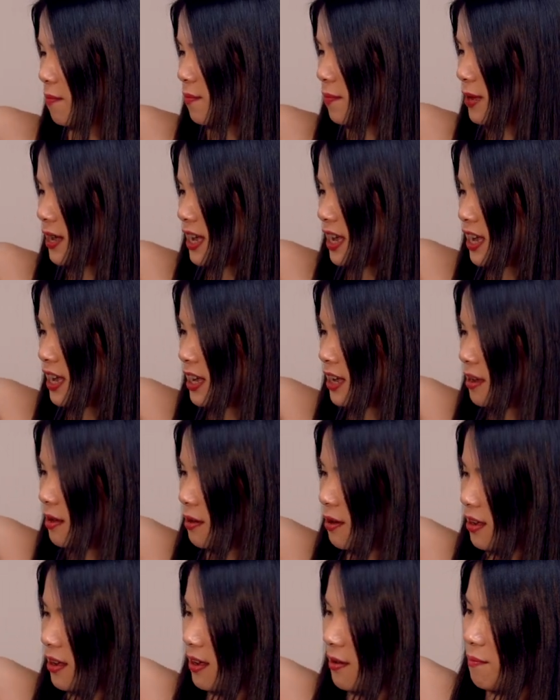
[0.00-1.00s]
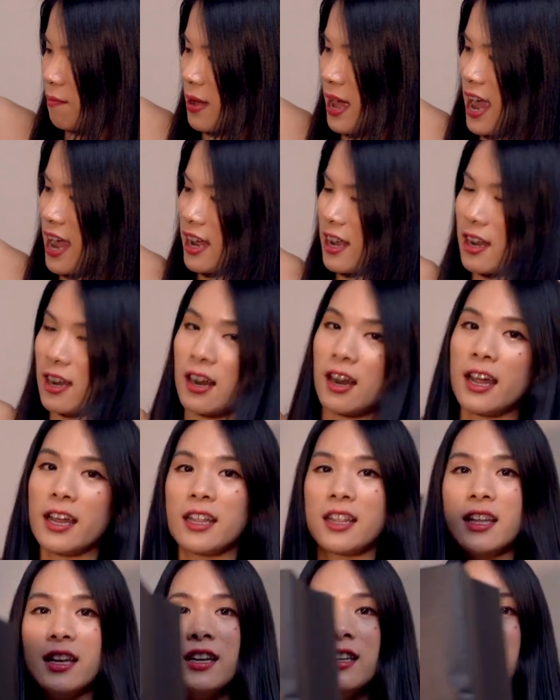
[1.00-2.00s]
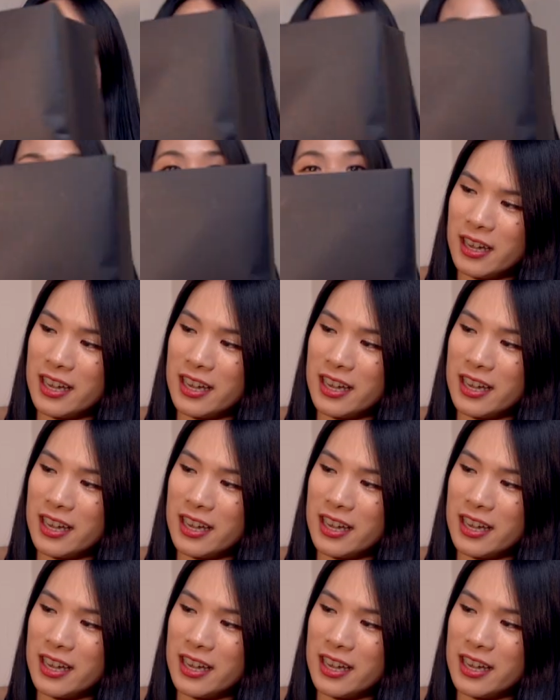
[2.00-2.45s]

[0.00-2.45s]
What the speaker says: big bag like this.